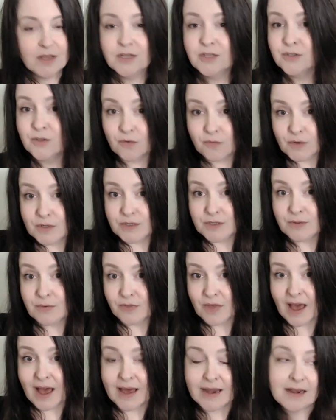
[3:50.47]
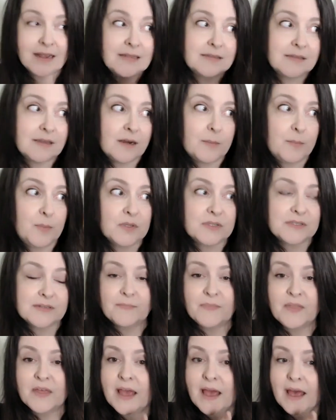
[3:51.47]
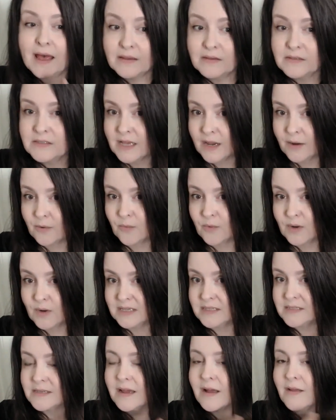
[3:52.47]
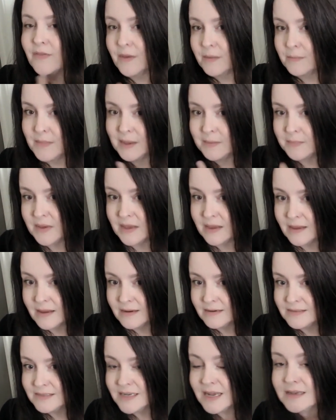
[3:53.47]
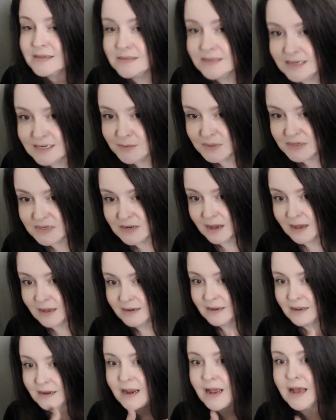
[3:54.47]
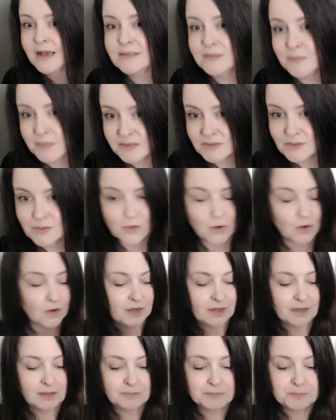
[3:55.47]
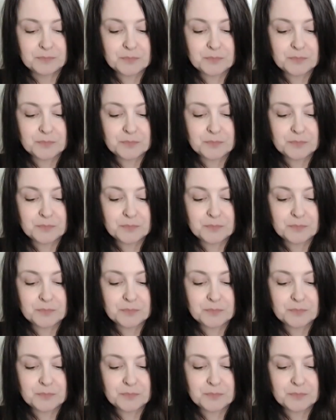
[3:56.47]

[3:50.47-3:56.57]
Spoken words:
So if we do that, it's going to put something else at risk that maybe does need to be done and hasn't been started.